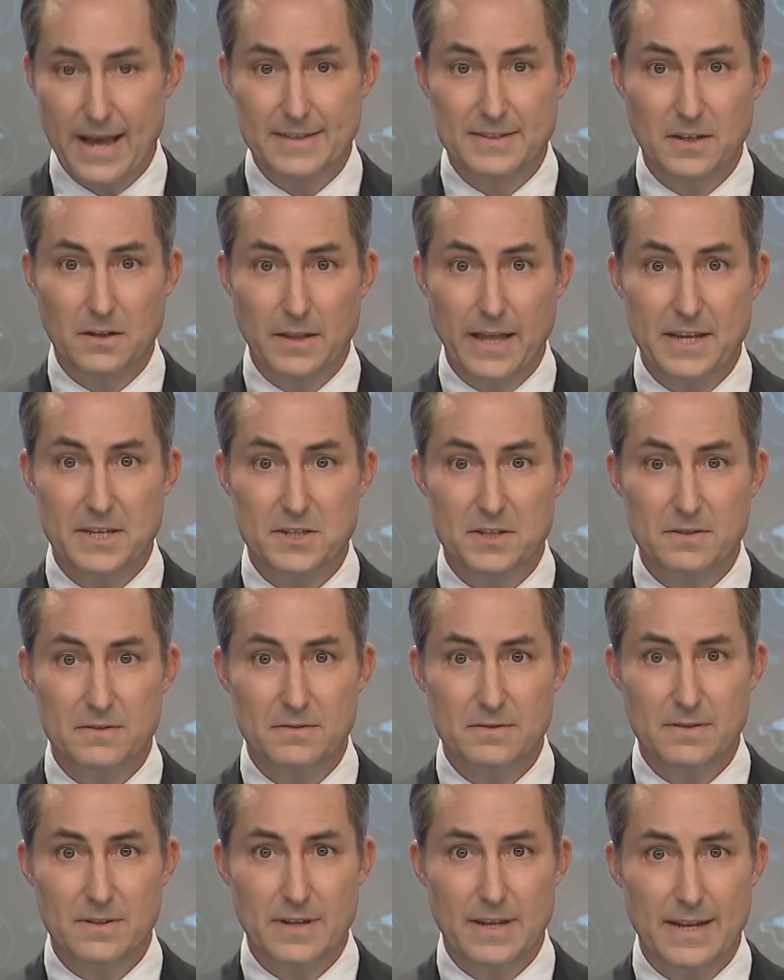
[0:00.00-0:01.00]

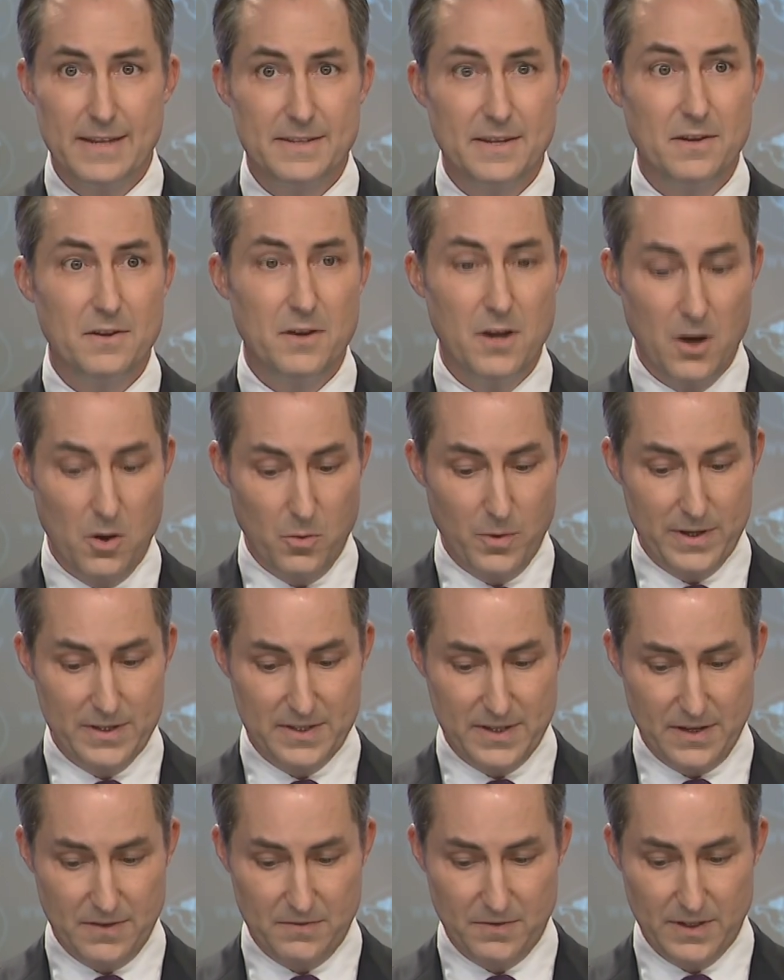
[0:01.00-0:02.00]
Escalation is in no
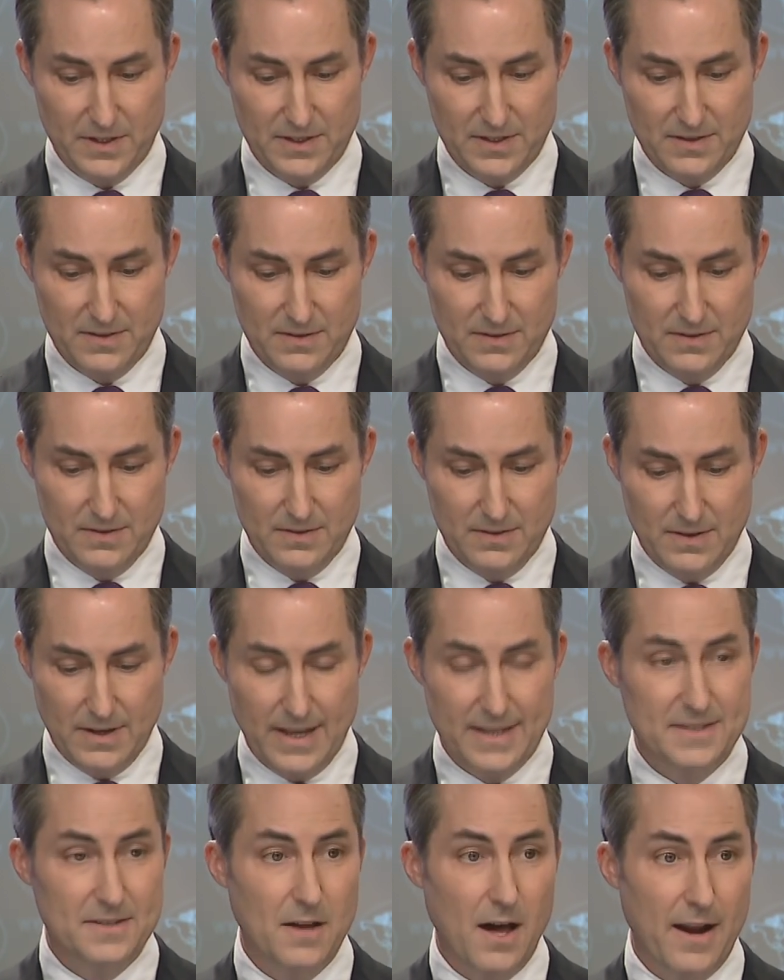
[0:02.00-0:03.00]
one's interest.
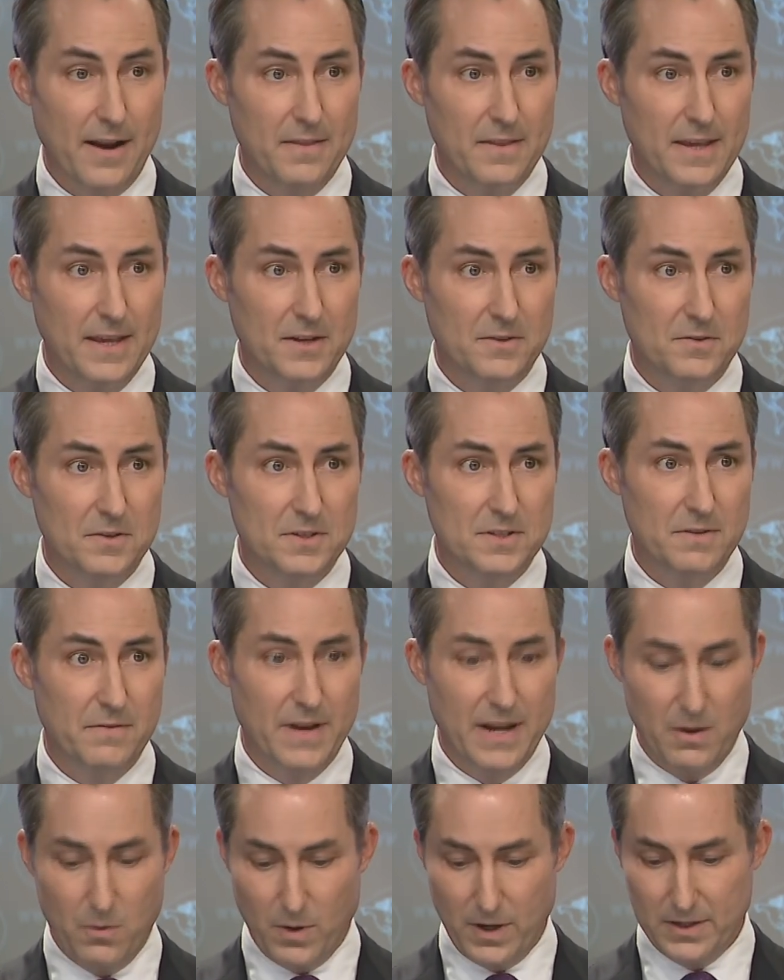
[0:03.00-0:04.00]
It's not in the interest of
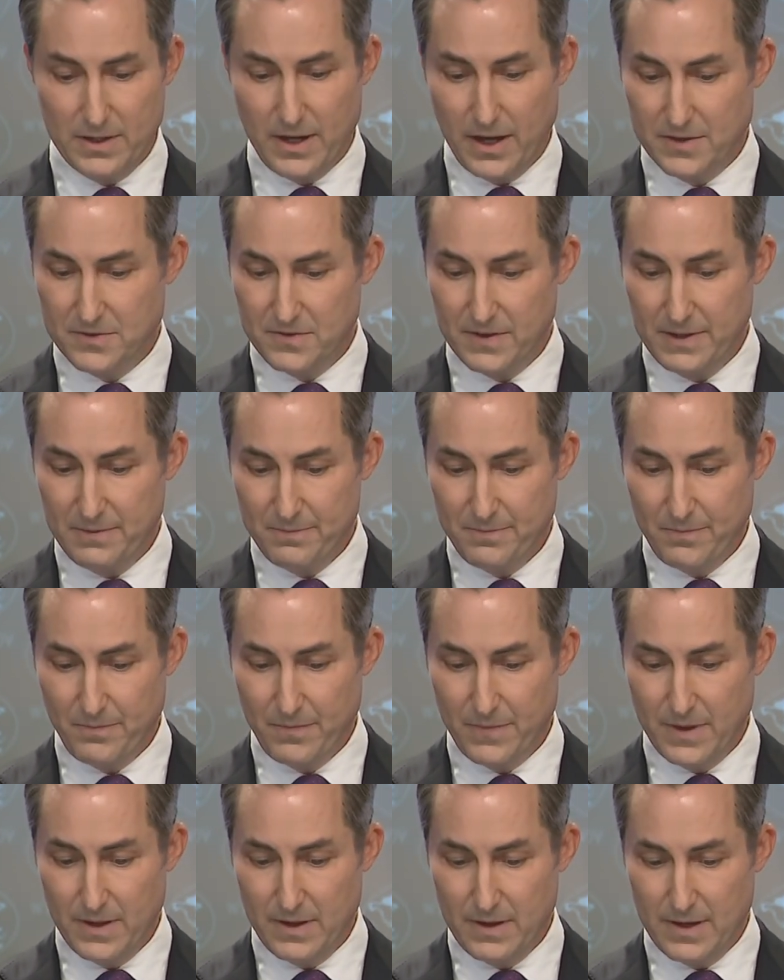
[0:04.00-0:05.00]
any one country.
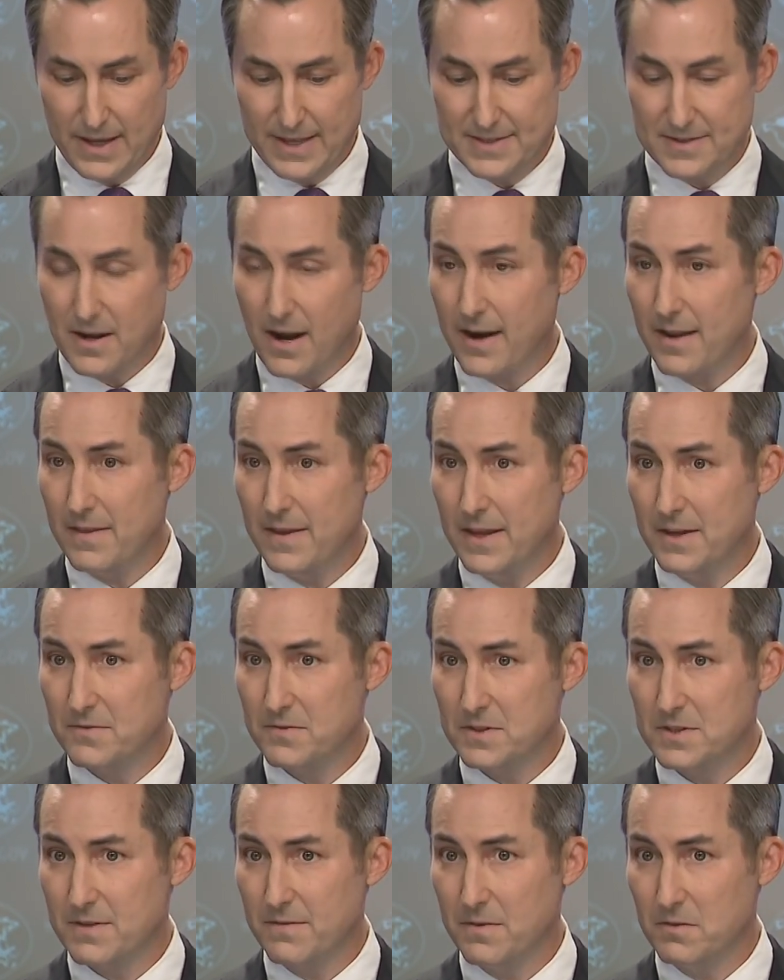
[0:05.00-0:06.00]
It's not in the
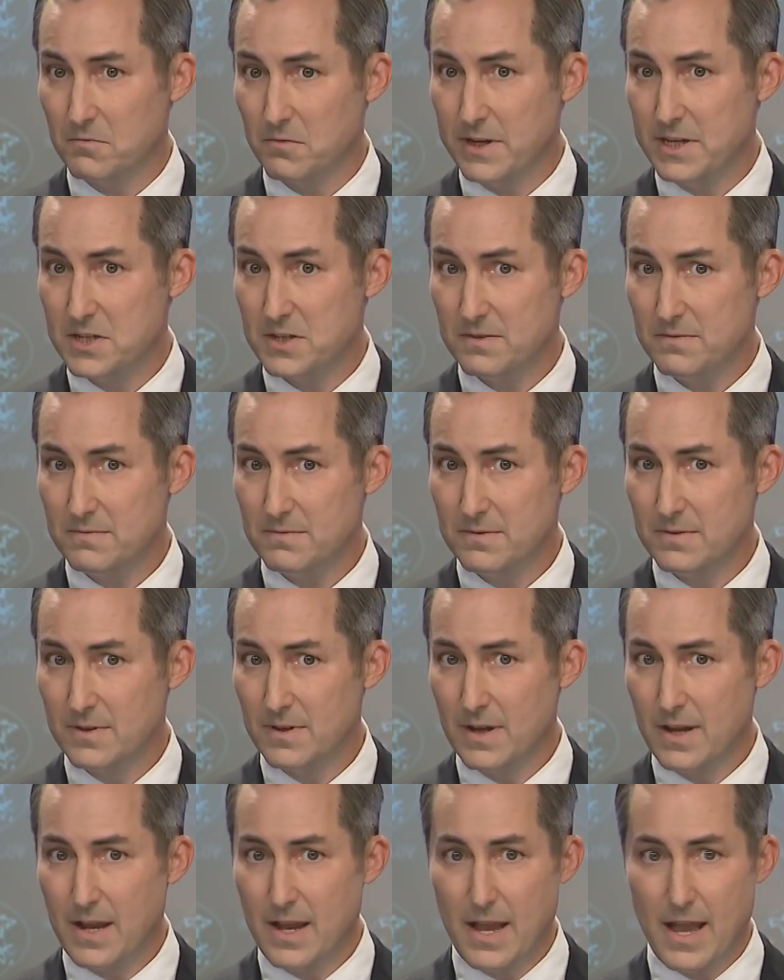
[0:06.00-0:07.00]
interest of the region
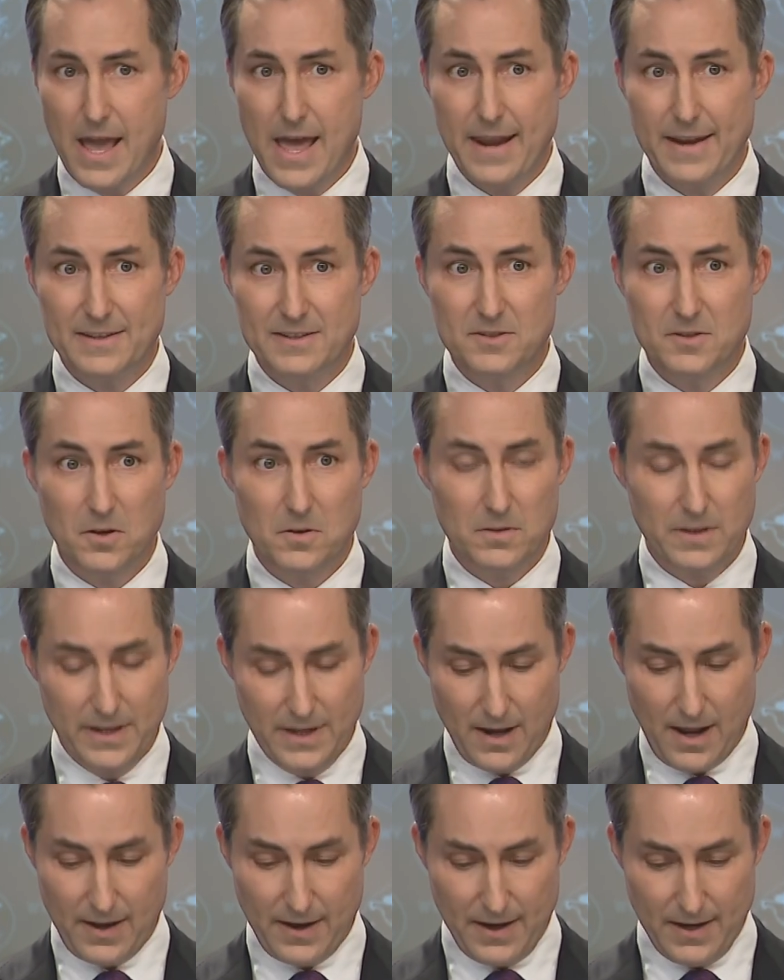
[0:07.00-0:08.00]
and it's certainly
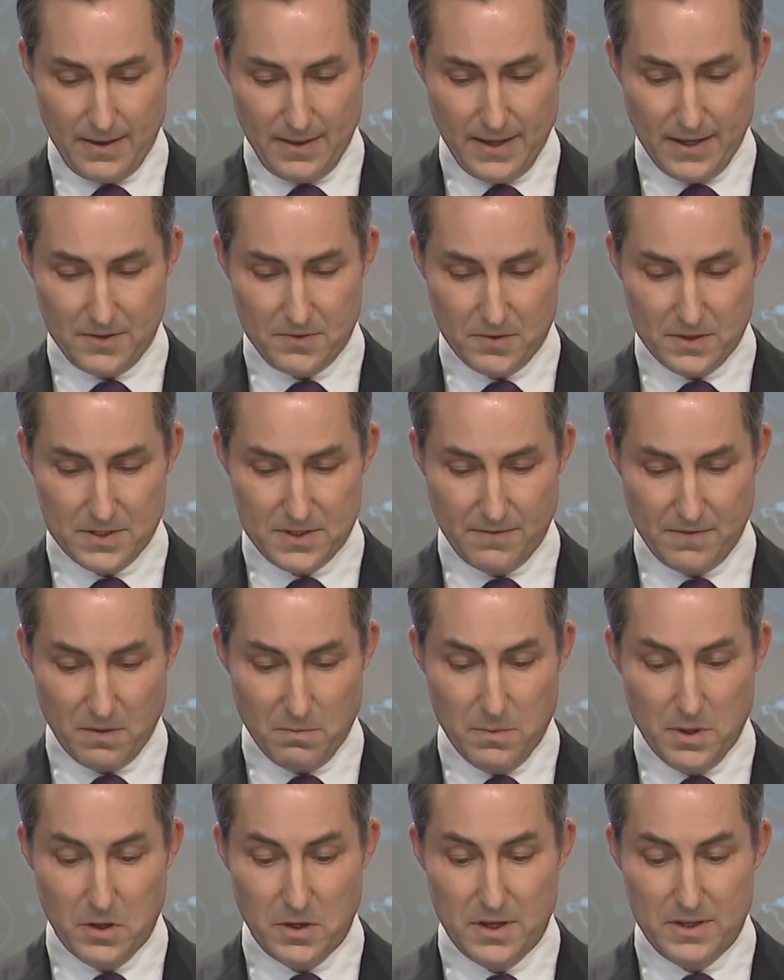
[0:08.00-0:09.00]
not in the interest of the
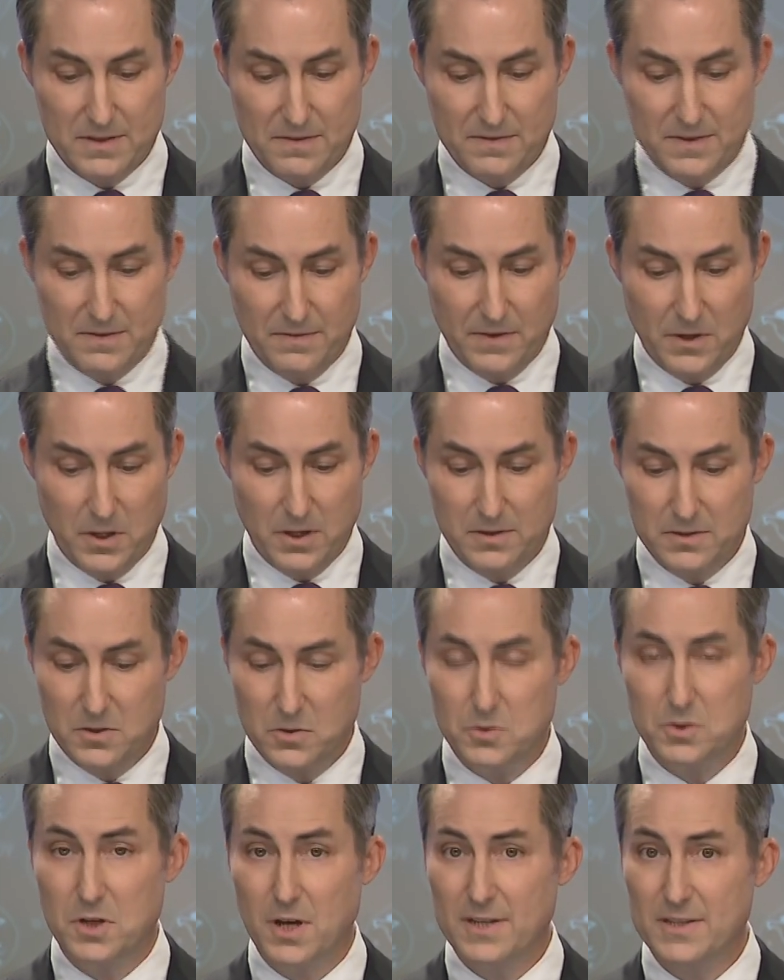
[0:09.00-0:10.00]
millions of civilians
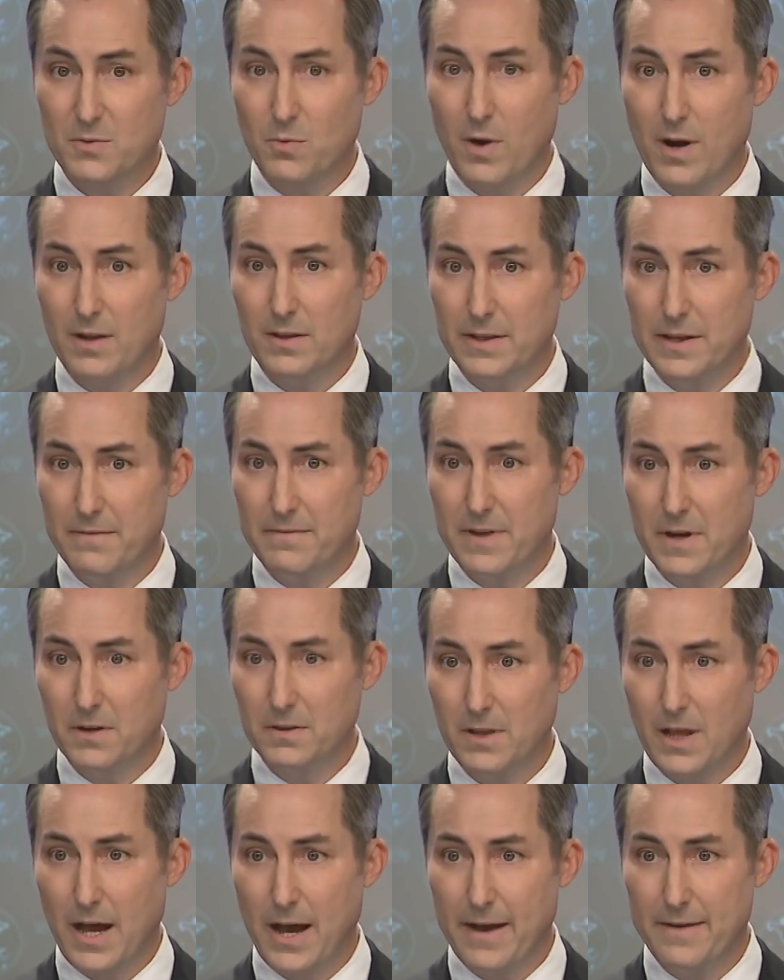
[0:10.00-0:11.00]
who just want to live their
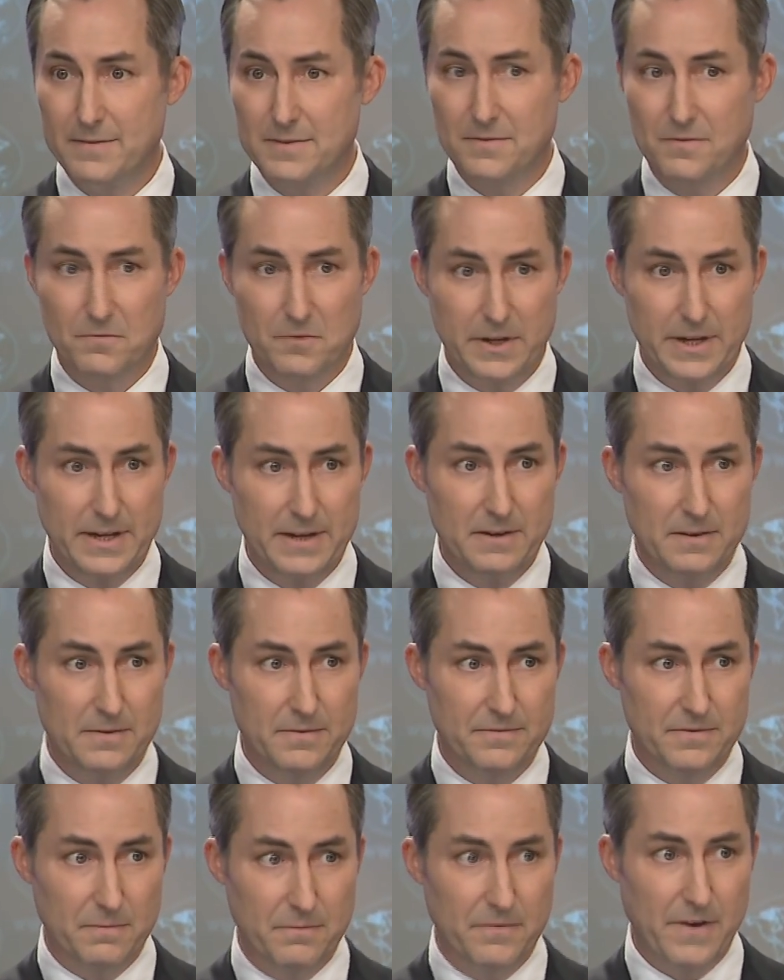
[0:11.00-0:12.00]
lives free
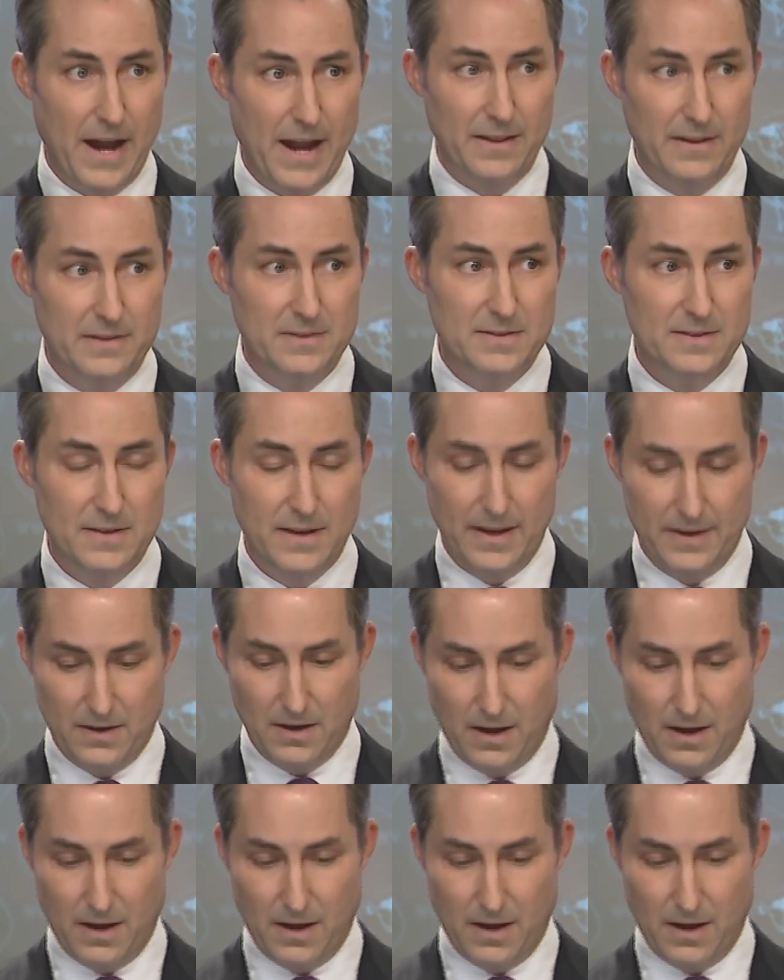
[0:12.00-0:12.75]
from violence and